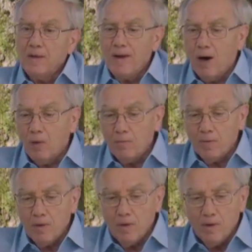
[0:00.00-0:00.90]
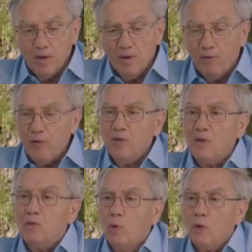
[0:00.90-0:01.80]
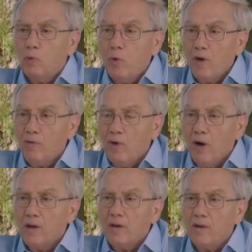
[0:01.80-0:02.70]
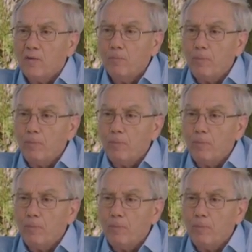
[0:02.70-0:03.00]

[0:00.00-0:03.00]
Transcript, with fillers: Now, in physics, what we have learned that